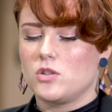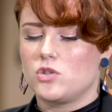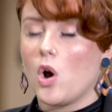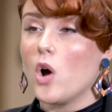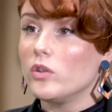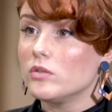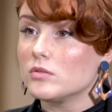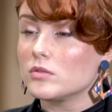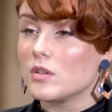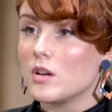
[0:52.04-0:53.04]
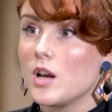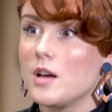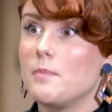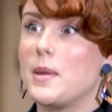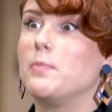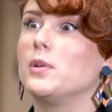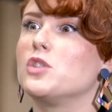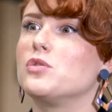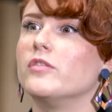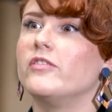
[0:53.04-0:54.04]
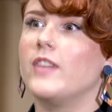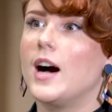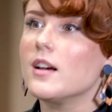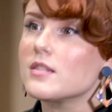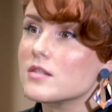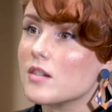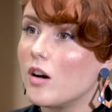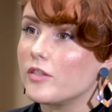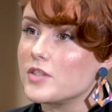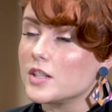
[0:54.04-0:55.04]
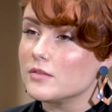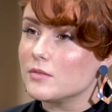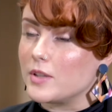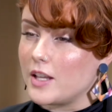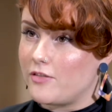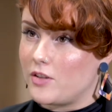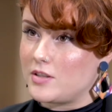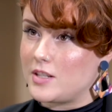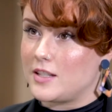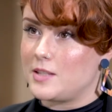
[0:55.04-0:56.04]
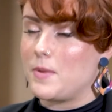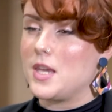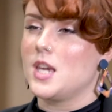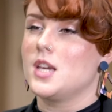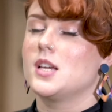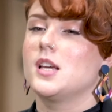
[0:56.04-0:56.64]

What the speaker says: Tone, people are too fast often when they first start speaking.